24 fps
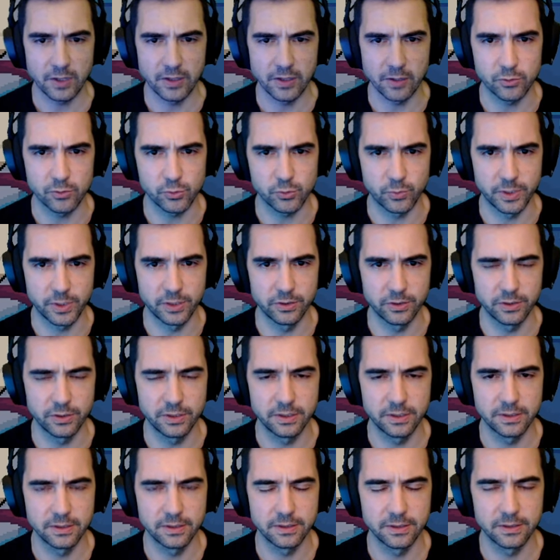That was weird.
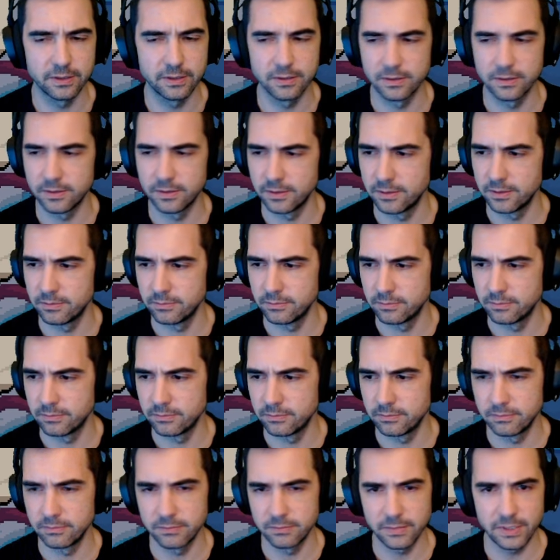
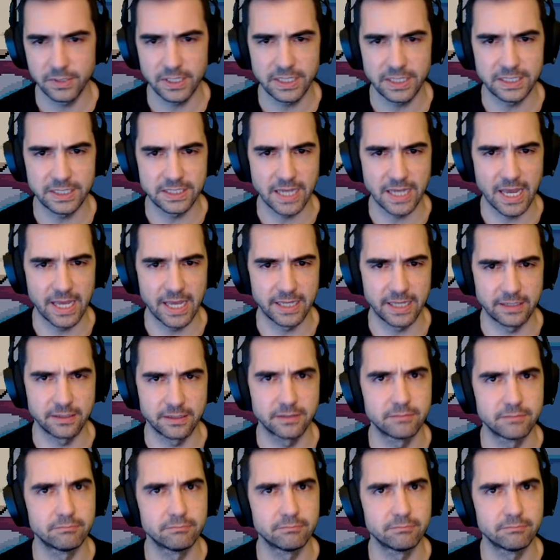I think he died.